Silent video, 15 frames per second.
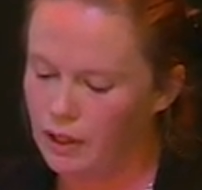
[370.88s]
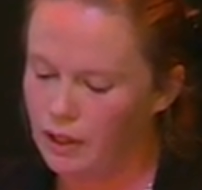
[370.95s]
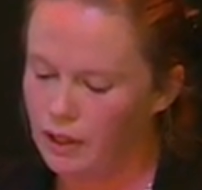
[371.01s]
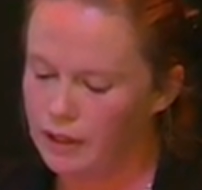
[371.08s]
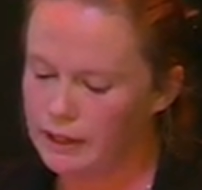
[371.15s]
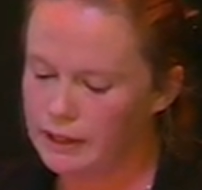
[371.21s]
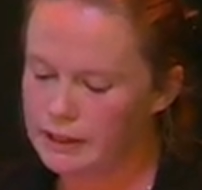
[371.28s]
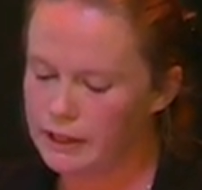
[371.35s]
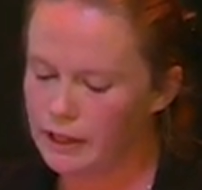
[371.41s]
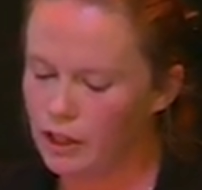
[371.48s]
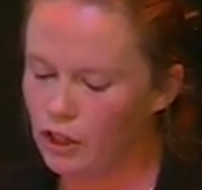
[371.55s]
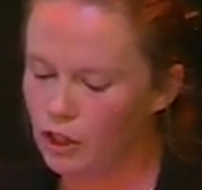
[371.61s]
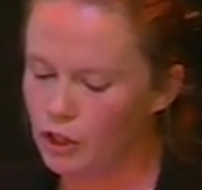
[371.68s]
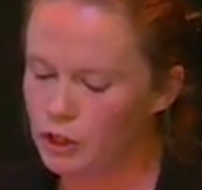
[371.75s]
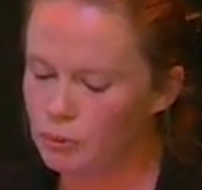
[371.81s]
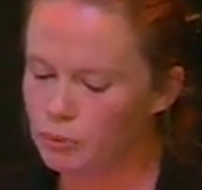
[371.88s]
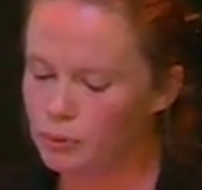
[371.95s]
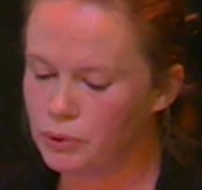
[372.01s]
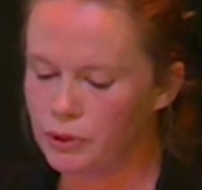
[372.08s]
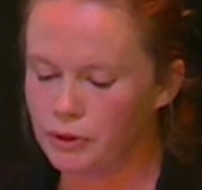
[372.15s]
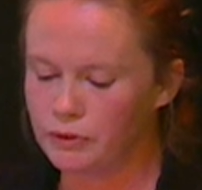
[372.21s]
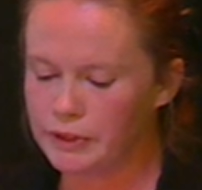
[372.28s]
And these include
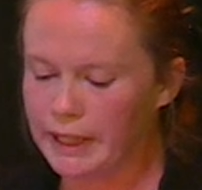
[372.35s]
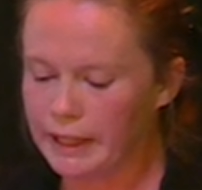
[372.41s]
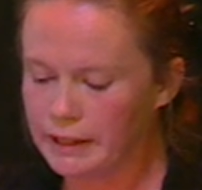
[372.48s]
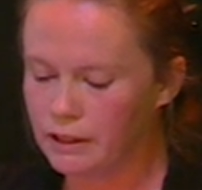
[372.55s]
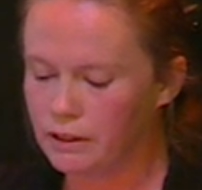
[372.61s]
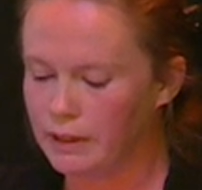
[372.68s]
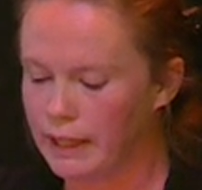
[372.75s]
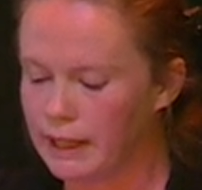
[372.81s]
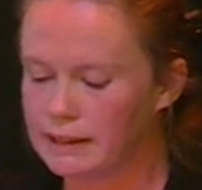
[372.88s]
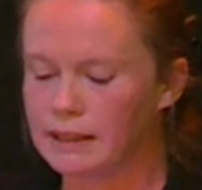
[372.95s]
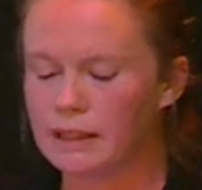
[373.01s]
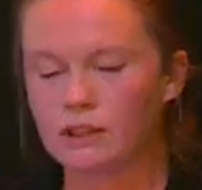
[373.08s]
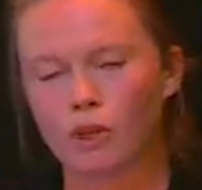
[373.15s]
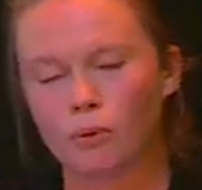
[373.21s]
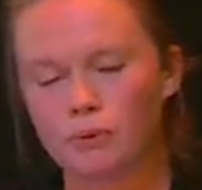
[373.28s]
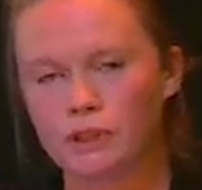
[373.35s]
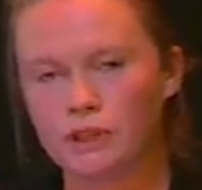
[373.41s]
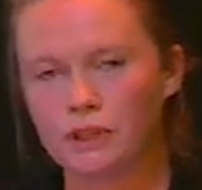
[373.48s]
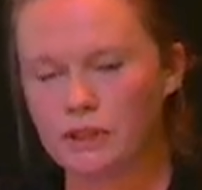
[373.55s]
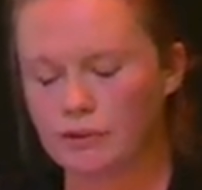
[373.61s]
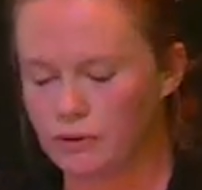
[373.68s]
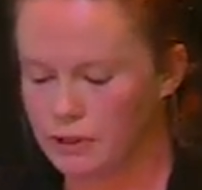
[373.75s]
improved technical access
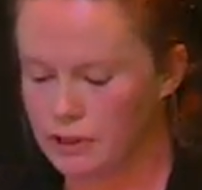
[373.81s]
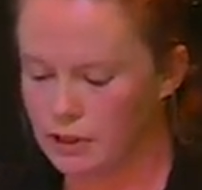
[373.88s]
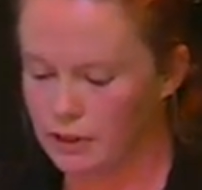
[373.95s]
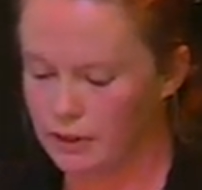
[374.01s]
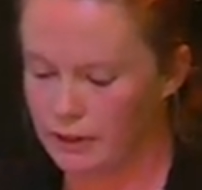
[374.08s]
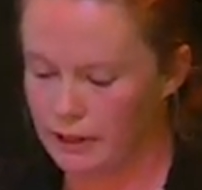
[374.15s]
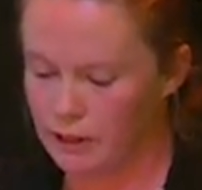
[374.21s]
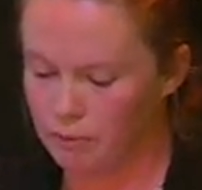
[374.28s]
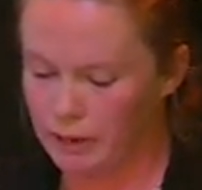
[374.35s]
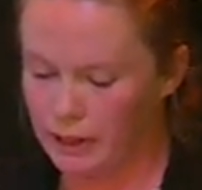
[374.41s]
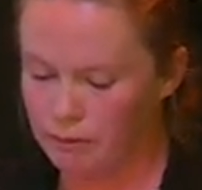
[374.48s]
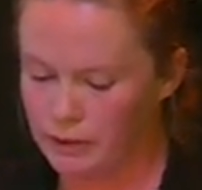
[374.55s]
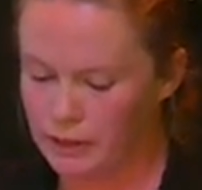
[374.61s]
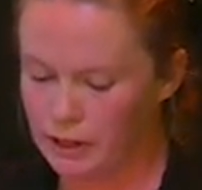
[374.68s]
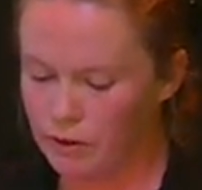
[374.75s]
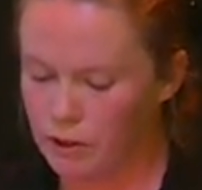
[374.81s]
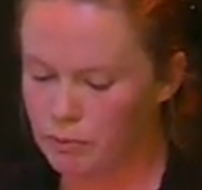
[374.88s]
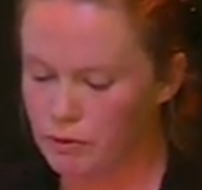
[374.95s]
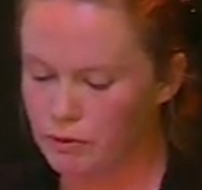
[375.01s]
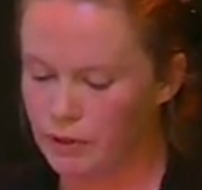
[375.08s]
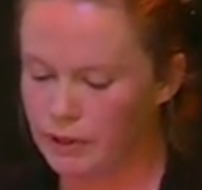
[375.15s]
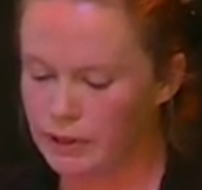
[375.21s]
options for indirect payment service
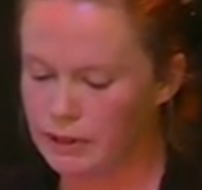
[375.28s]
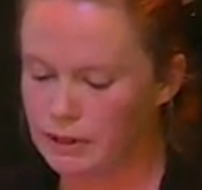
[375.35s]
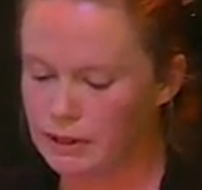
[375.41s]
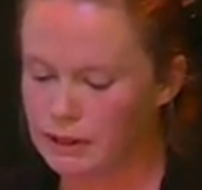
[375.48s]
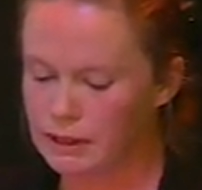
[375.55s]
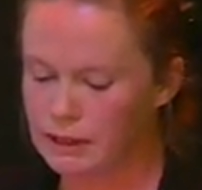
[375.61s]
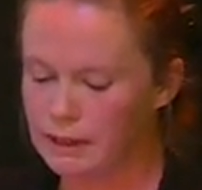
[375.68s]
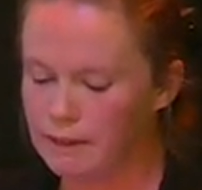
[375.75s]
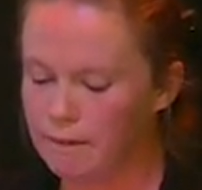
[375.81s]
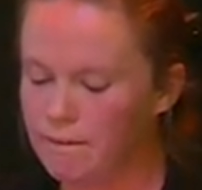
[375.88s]
providers,